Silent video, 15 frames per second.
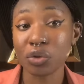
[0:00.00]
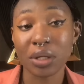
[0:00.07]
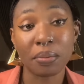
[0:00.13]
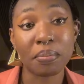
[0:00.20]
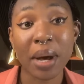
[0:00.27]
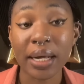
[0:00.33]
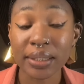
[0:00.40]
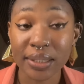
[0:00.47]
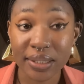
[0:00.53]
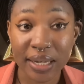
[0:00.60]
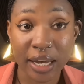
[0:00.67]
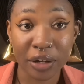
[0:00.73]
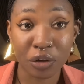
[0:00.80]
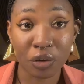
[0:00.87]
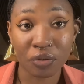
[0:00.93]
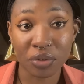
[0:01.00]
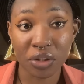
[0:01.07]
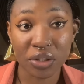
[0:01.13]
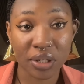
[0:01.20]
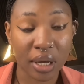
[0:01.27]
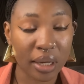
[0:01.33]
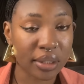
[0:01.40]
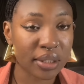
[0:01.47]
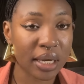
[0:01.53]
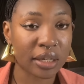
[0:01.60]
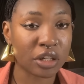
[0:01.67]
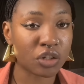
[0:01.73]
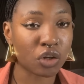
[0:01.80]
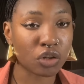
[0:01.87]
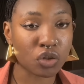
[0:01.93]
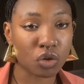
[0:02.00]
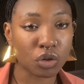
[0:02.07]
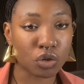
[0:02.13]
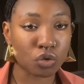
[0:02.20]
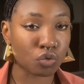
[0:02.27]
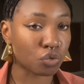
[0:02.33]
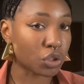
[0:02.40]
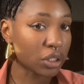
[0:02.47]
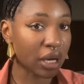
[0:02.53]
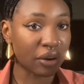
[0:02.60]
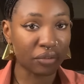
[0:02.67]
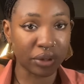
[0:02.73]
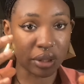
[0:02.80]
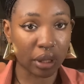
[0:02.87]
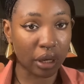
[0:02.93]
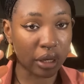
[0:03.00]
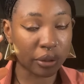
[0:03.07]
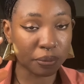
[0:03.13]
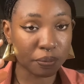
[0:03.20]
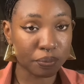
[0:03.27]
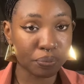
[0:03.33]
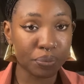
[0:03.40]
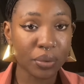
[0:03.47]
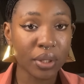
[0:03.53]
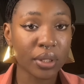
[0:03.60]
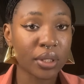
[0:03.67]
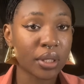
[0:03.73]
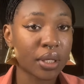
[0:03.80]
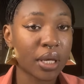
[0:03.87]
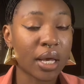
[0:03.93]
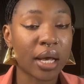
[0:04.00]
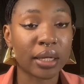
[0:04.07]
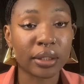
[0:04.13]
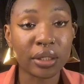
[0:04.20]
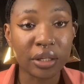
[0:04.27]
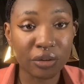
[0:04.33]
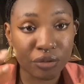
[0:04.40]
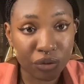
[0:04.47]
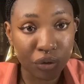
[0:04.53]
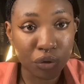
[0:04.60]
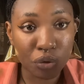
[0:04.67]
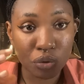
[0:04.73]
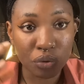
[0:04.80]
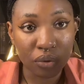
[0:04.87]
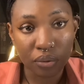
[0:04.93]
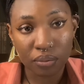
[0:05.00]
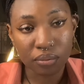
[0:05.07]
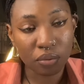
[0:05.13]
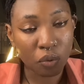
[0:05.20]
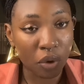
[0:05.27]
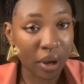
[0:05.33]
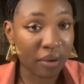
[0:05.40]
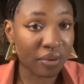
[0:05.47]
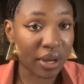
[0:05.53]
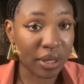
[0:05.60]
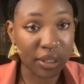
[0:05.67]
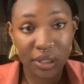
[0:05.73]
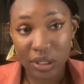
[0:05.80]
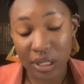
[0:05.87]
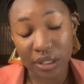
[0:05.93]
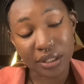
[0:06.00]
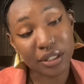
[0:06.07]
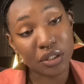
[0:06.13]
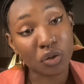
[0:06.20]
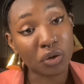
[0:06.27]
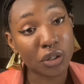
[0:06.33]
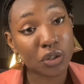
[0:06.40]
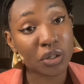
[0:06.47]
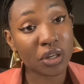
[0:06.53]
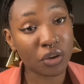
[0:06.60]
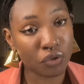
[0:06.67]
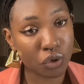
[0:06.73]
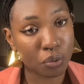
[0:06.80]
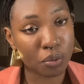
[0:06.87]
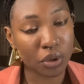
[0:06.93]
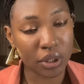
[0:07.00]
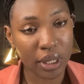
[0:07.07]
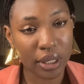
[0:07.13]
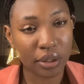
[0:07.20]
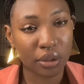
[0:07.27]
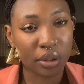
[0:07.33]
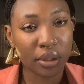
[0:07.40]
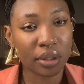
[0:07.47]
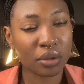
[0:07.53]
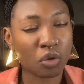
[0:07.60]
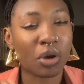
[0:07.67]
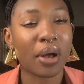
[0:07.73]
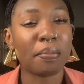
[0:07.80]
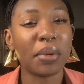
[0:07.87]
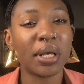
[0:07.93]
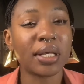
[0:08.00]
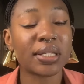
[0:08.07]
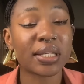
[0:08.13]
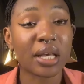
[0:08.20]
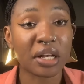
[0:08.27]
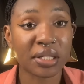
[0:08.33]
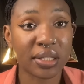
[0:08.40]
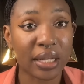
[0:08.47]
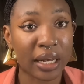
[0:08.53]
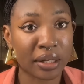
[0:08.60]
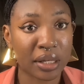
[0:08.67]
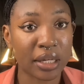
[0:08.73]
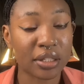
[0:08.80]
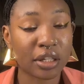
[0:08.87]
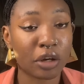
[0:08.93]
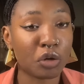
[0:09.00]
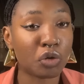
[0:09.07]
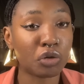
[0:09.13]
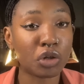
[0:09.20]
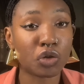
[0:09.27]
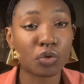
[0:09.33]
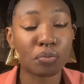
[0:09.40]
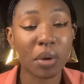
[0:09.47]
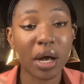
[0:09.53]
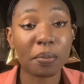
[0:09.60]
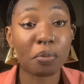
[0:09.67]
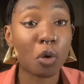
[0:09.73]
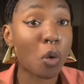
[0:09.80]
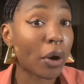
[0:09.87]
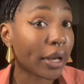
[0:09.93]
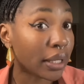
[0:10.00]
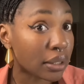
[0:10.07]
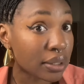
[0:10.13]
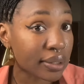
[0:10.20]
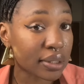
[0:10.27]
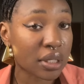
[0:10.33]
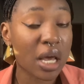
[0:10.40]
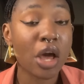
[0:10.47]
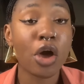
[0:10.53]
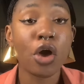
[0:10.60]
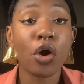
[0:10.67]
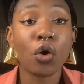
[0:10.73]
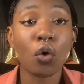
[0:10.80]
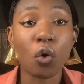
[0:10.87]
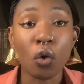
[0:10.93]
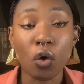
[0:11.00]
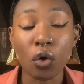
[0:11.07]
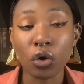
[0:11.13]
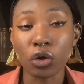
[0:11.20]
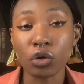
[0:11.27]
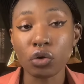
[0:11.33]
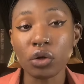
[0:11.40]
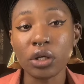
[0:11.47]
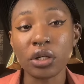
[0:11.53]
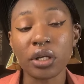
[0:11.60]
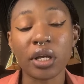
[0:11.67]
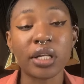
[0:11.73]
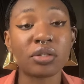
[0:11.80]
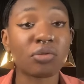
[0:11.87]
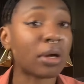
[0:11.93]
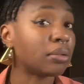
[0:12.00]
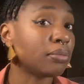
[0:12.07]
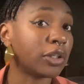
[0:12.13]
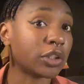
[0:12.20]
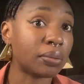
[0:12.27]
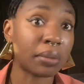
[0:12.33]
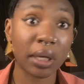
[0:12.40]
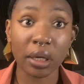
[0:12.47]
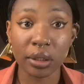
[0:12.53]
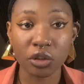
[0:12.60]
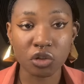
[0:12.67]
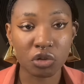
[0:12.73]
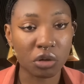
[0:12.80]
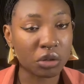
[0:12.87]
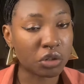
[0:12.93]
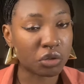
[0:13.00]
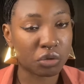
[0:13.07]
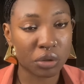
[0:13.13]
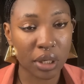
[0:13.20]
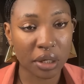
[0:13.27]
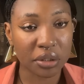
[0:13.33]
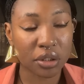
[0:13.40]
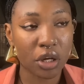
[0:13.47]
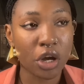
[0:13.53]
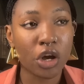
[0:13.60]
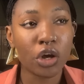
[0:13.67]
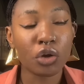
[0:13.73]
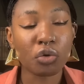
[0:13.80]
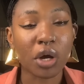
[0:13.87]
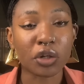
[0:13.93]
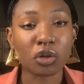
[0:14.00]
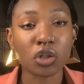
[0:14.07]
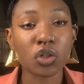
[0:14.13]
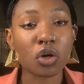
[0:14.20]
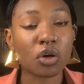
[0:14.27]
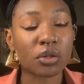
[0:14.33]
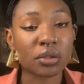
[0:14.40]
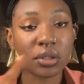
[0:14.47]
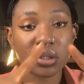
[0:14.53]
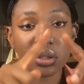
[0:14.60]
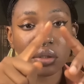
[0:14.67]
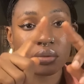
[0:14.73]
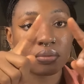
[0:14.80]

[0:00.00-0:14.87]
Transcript: to the band side of the skirt, and it's just going to ruche everything and give you whatever it is going to give you. But then you can make skirts like that you don't need to mark points or, you know, indicate round measurements. You don't need to do that. You can just cut